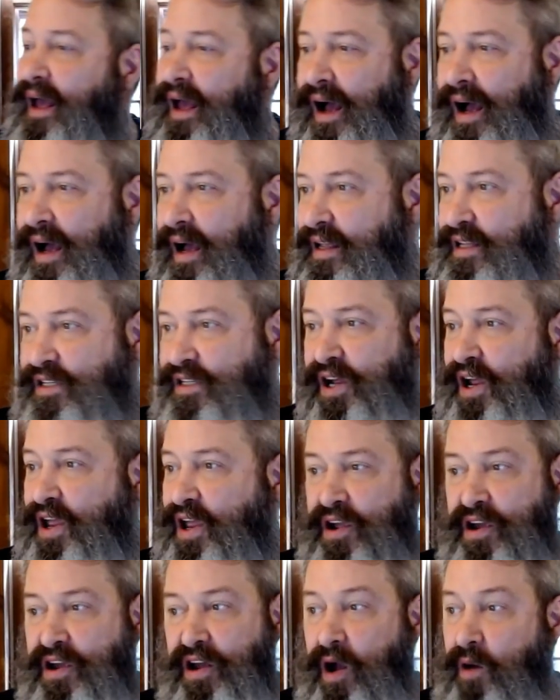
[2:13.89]
Uh, so
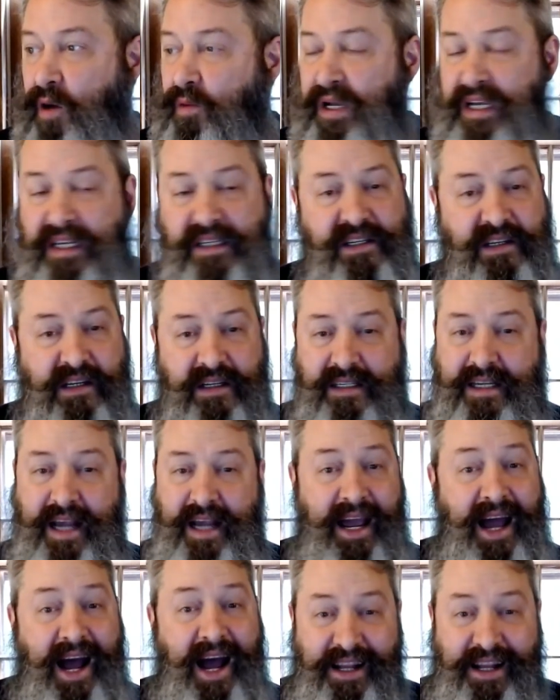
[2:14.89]
you could always just
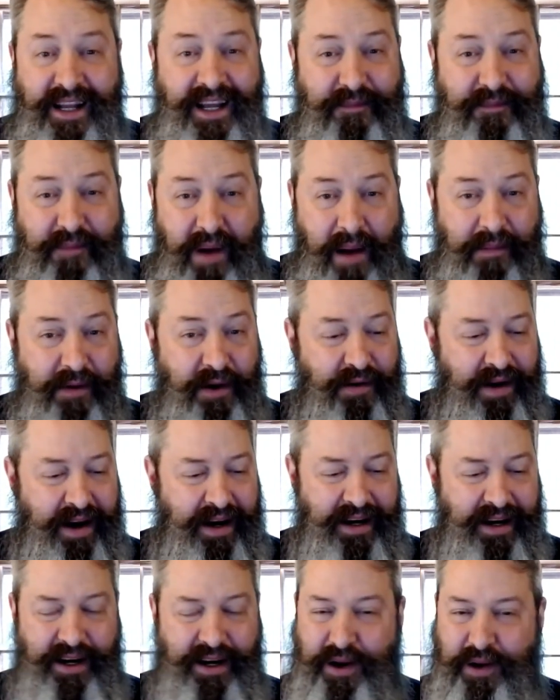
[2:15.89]
say, I'd like
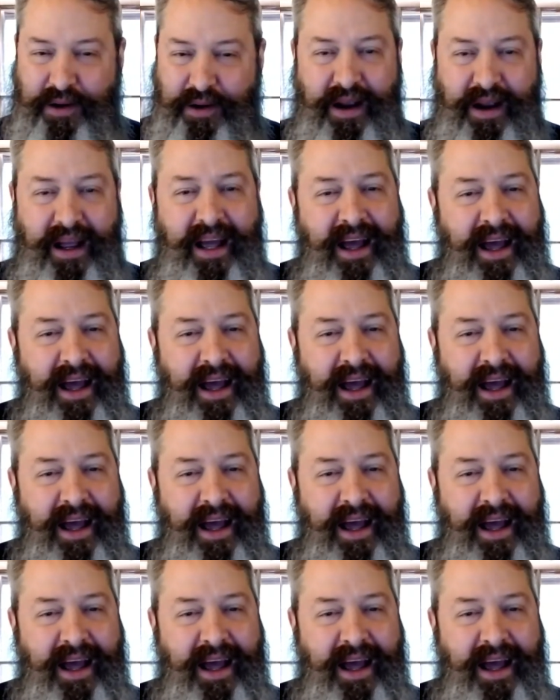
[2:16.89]
pomegranate and oud.